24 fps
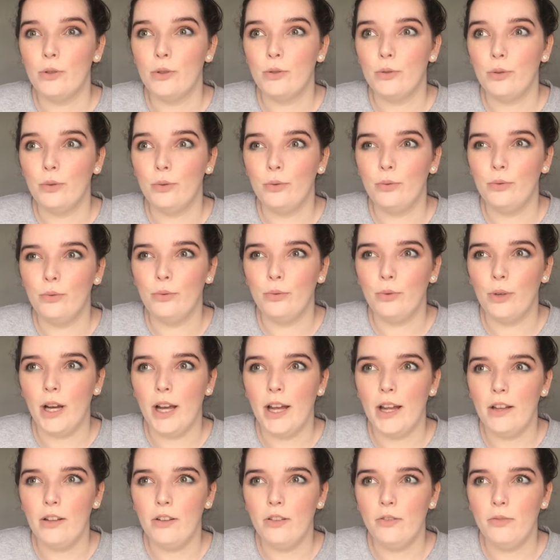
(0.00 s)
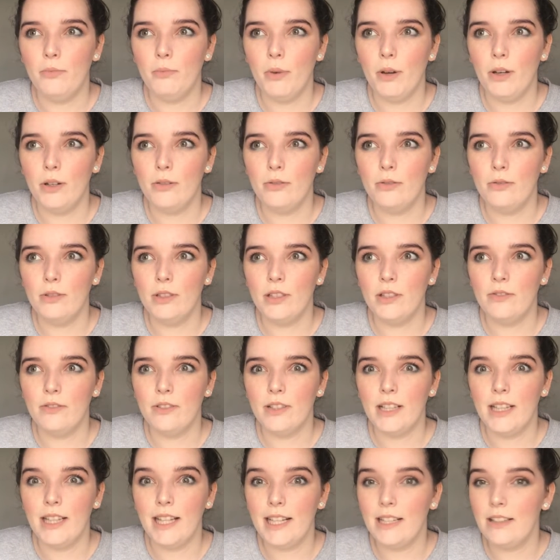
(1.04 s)
12 bottles of
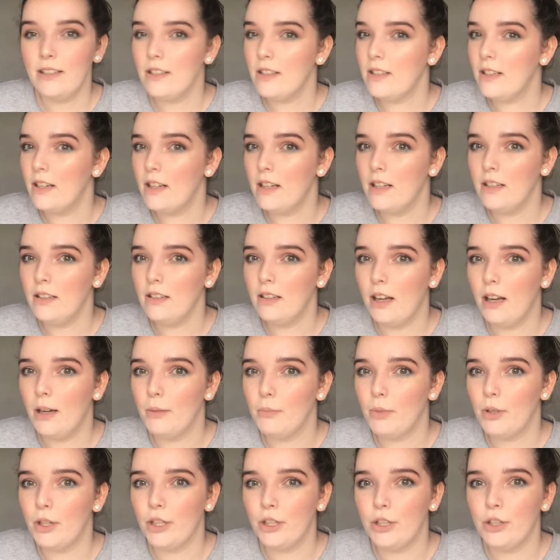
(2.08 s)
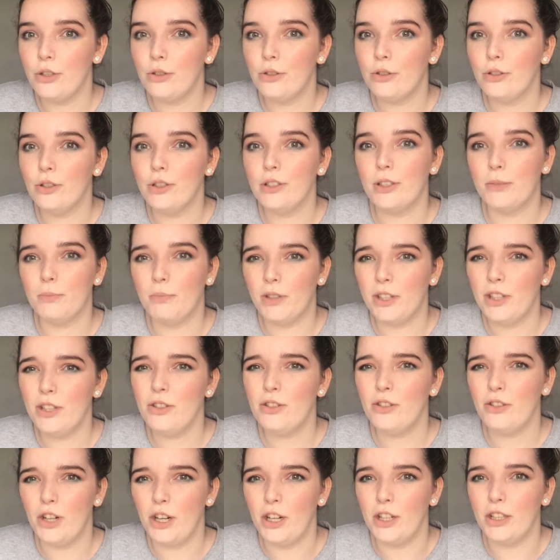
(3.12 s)
cleanser, I'm pretty sure, because I'm pretty
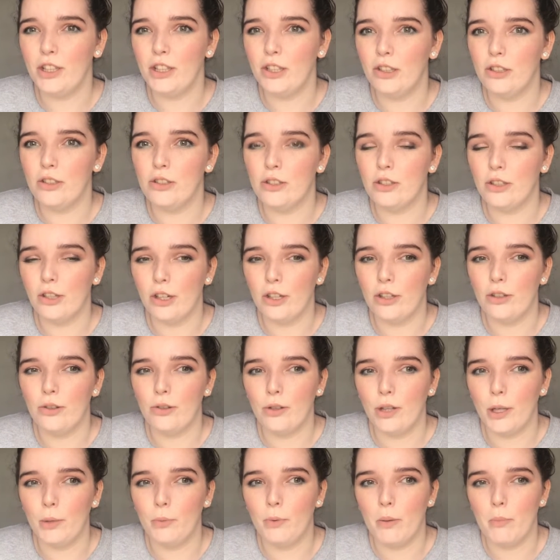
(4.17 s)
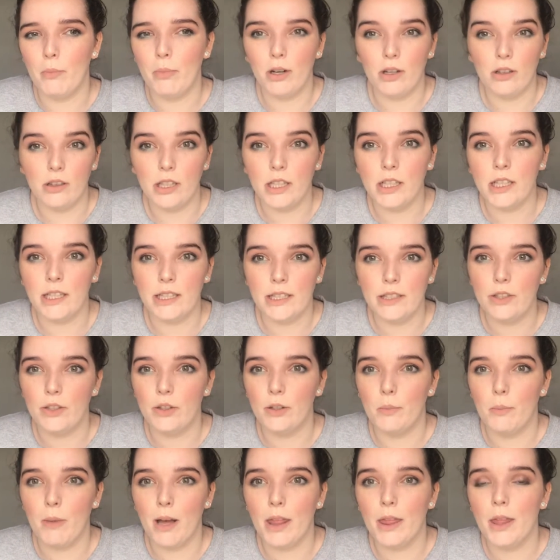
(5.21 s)
sure I only used to go through 1 bottle of cleanser
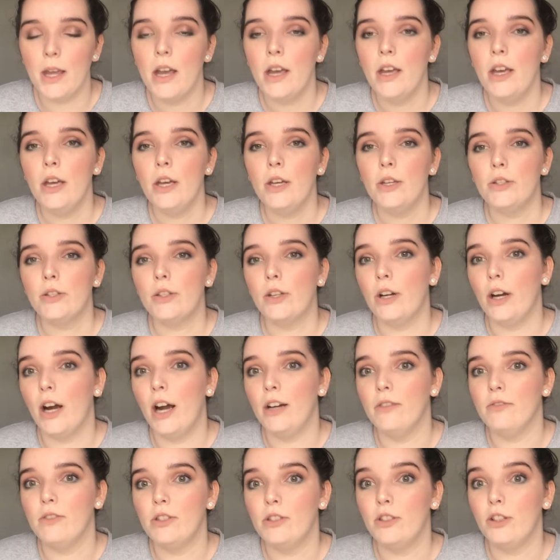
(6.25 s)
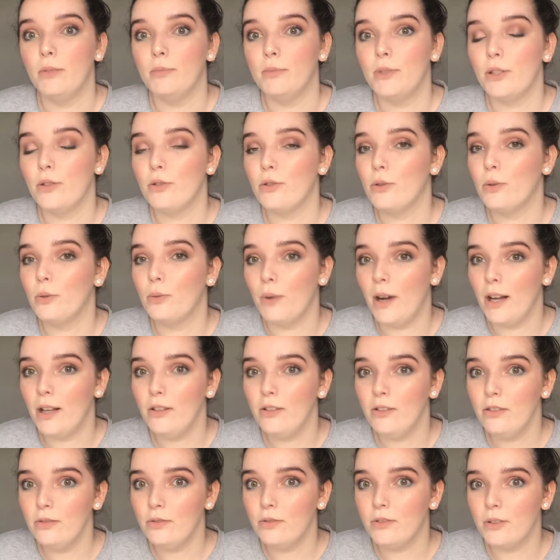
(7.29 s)
a month. So I've stopped
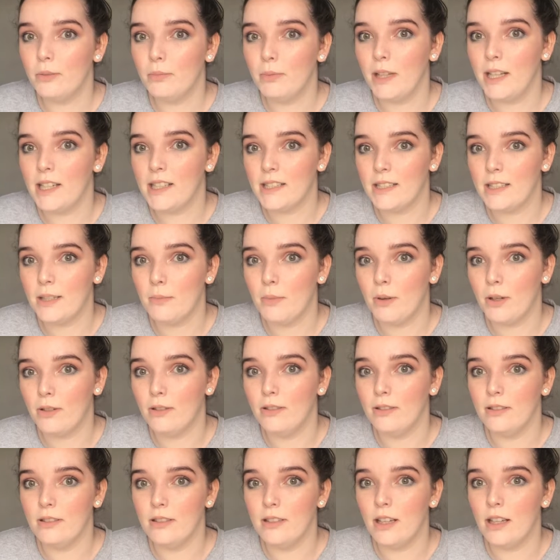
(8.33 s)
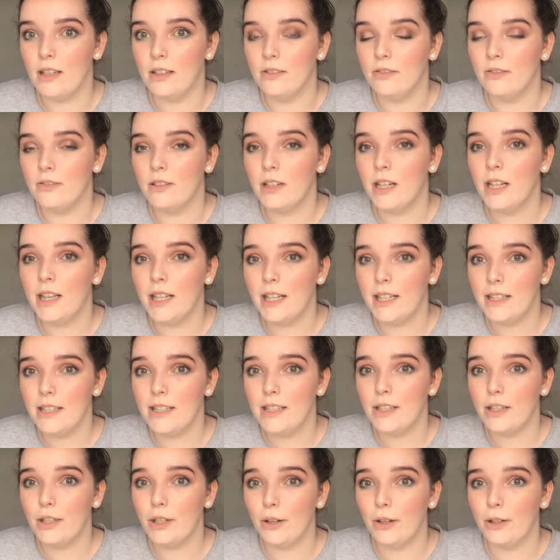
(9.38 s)
12 plastic bottles of
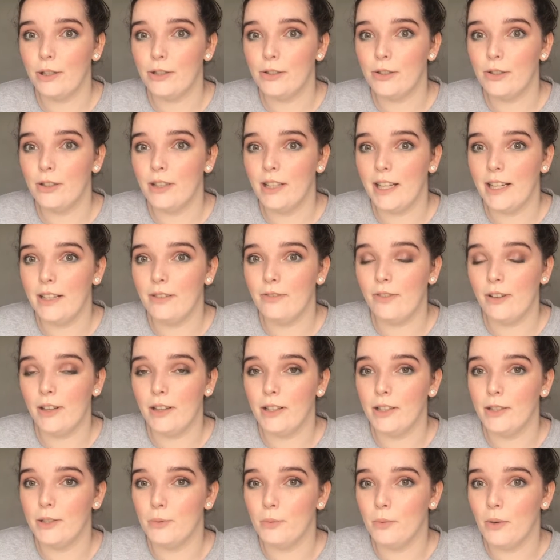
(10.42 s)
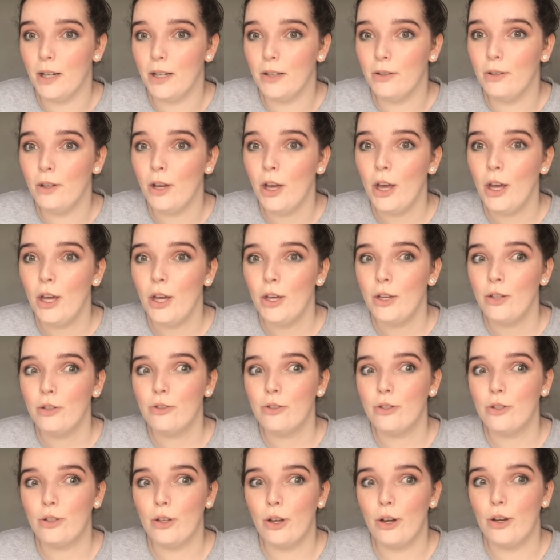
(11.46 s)
cleanser going to landfill as well.
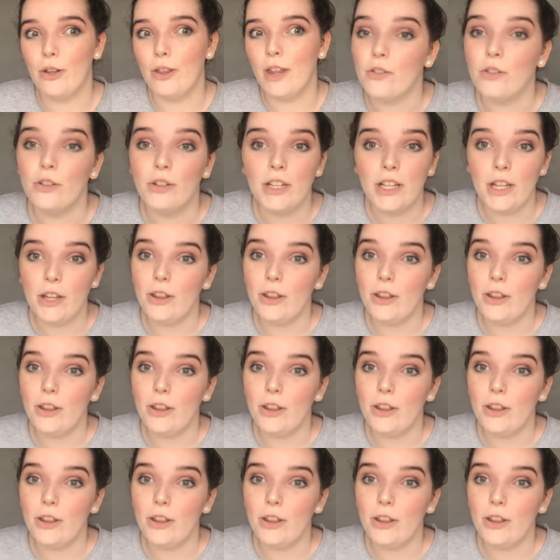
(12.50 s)
So it's already